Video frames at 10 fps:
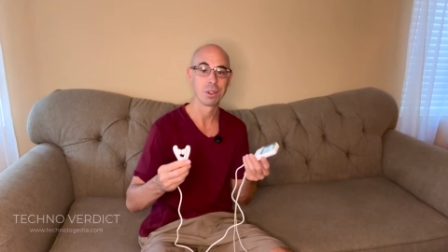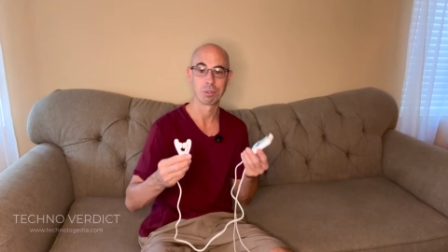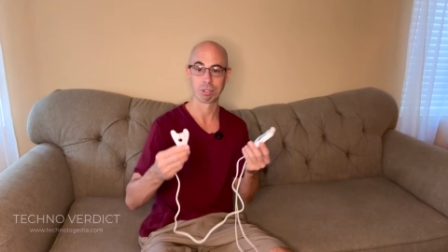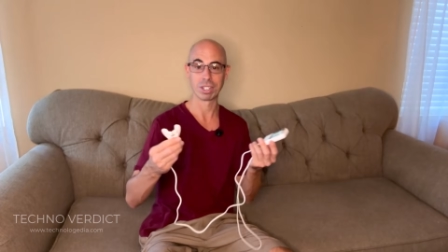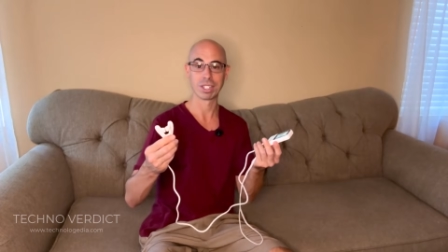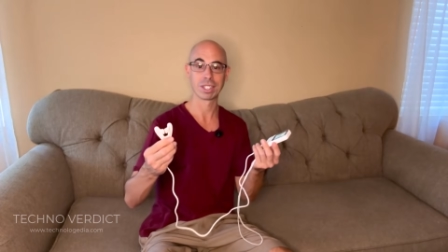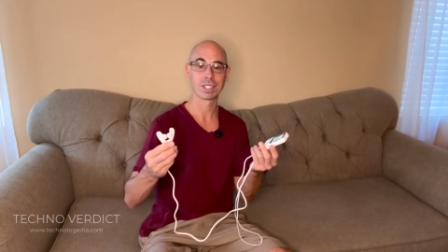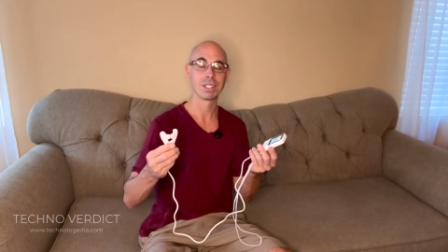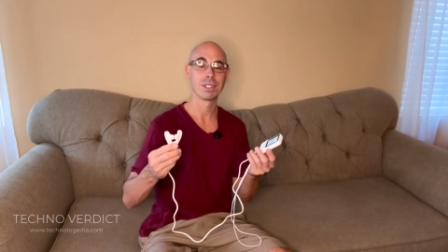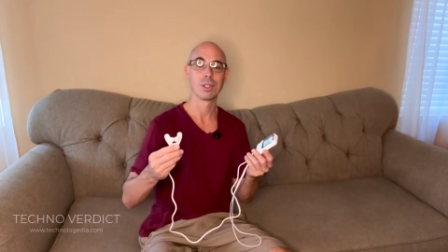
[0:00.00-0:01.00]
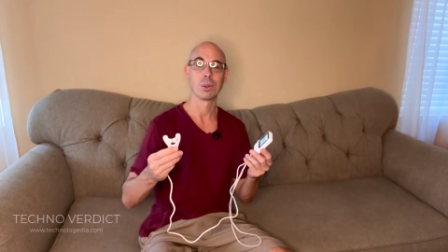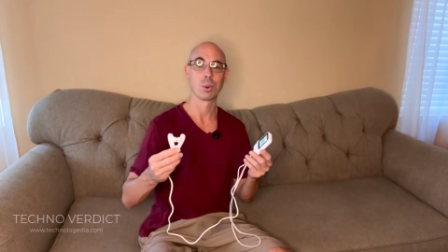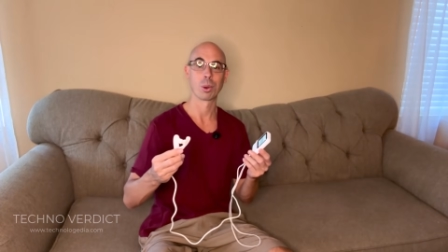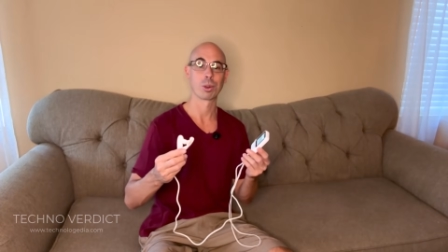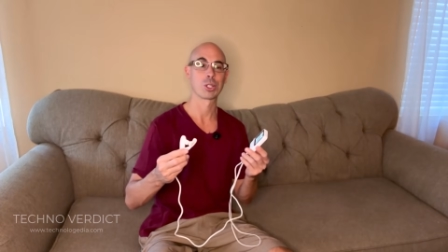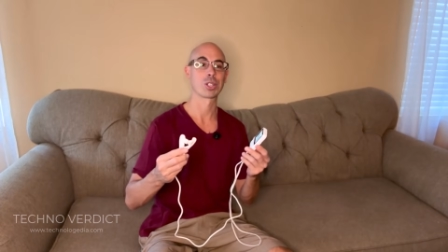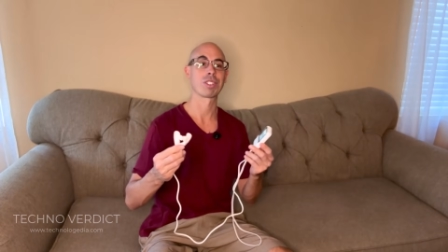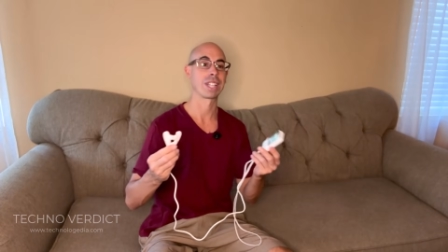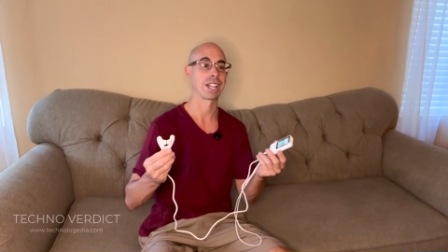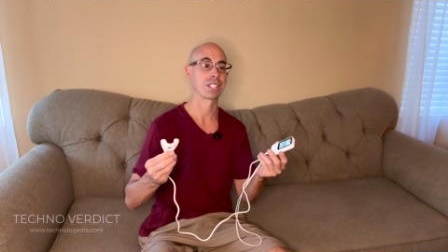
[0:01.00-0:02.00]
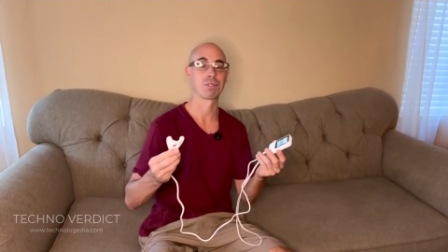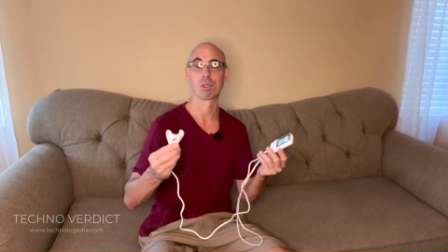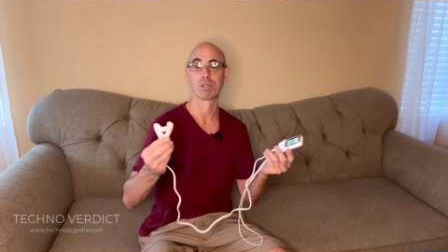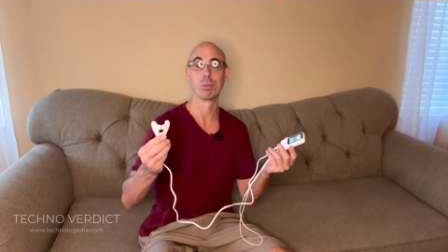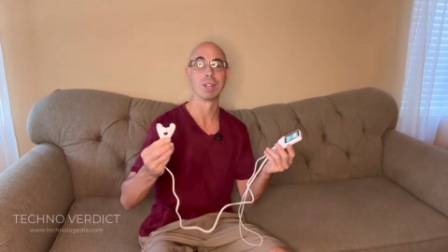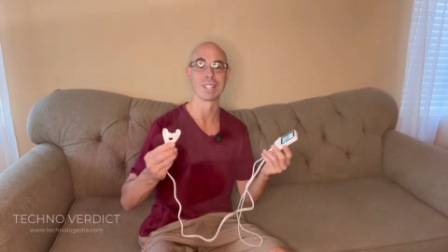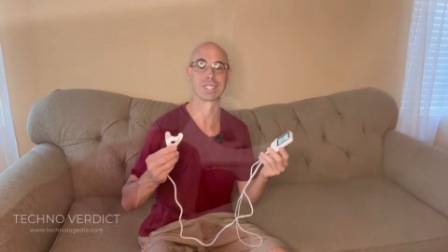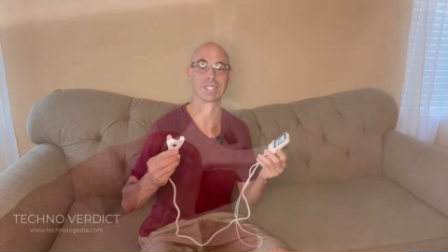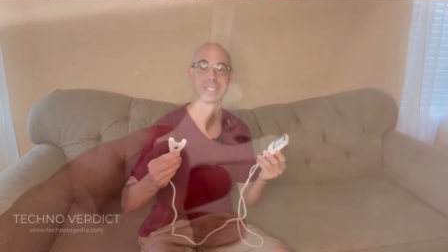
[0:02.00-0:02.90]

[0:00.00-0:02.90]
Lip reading: reading, or just relaxing for a few minutes.